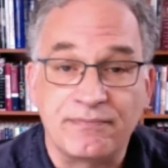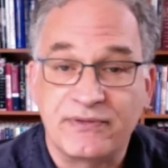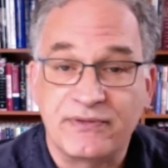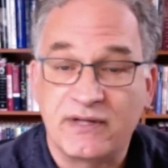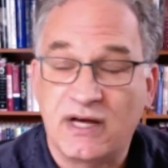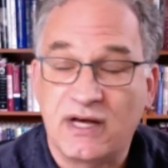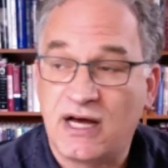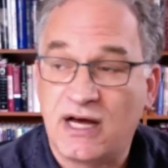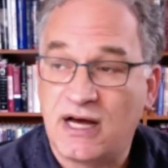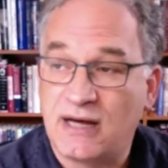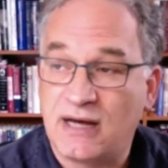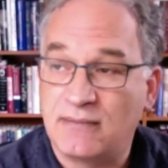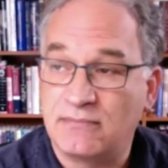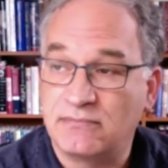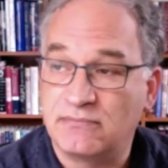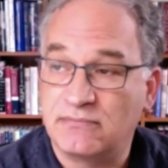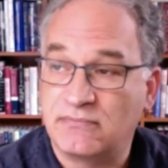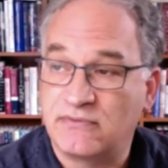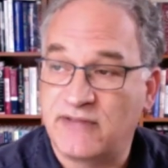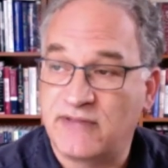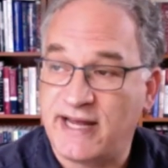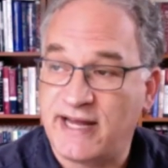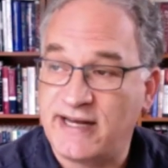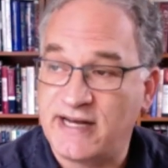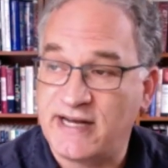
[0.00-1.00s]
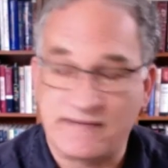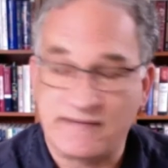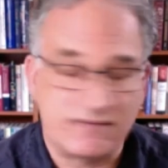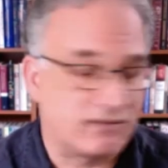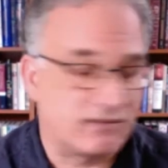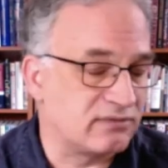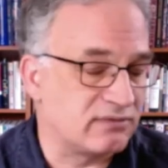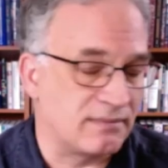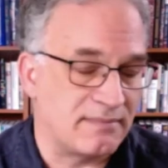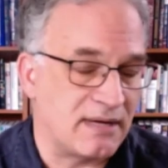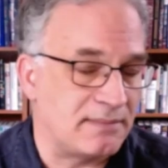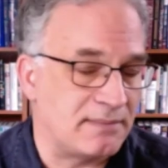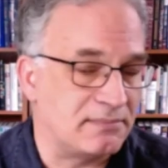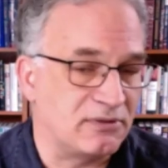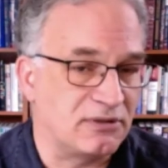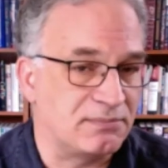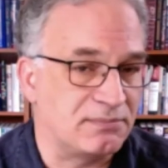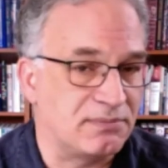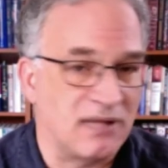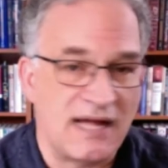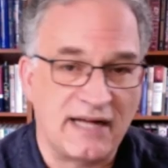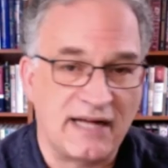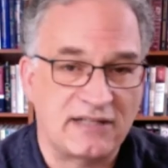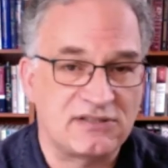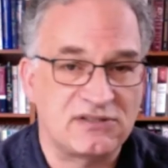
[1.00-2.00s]
Um, they never remembered
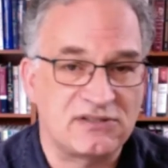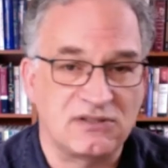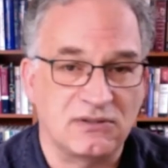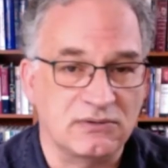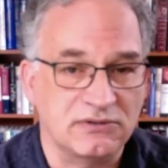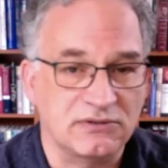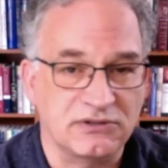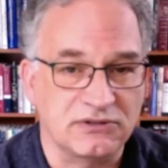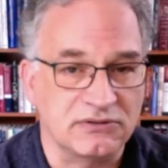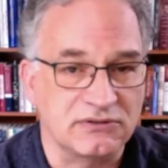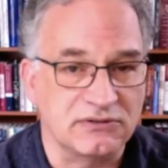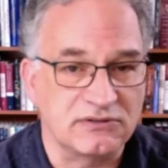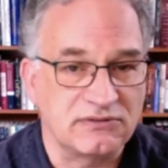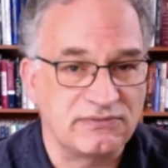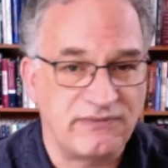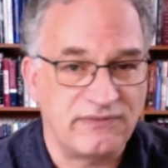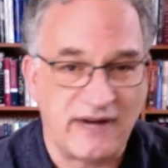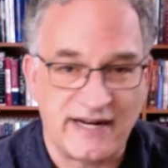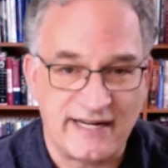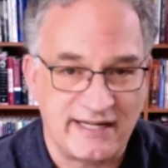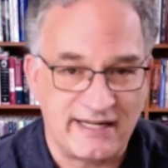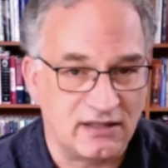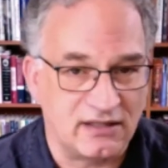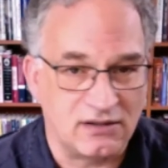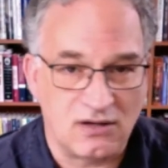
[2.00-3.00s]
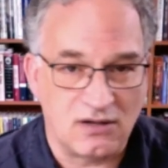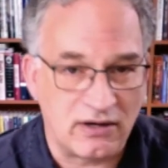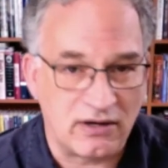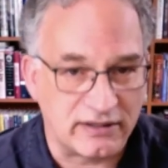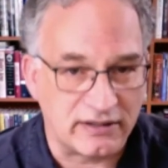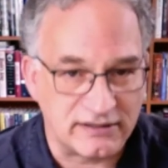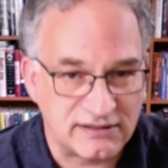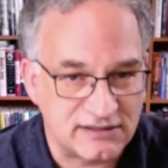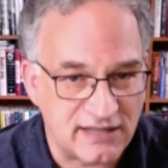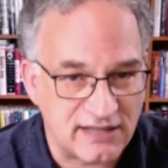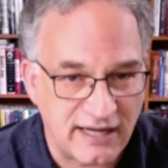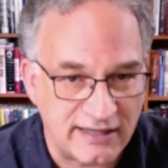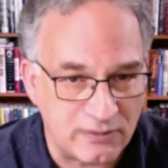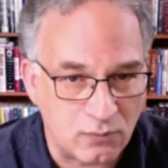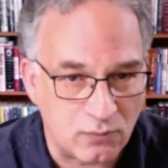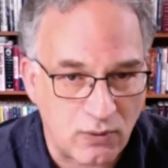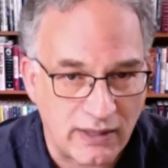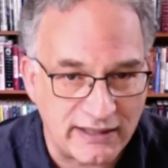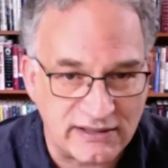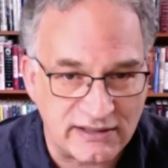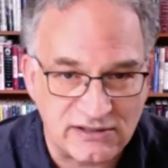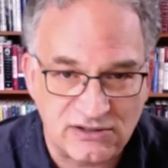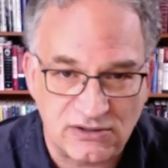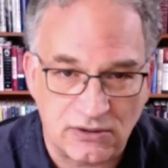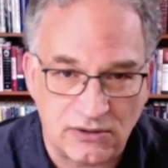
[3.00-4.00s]
black soldiers fighting alongside
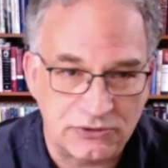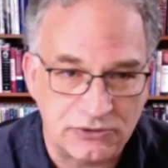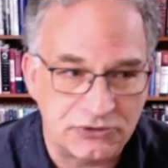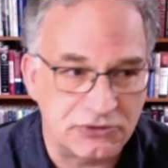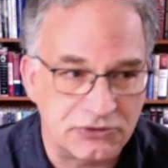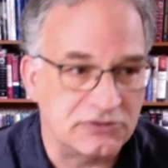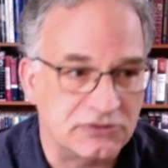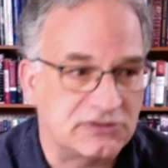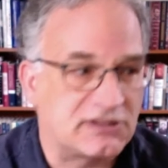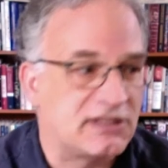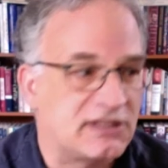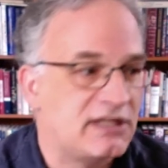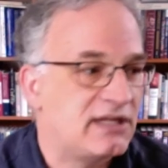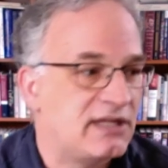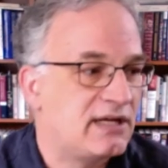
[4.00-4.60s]
white soldiers.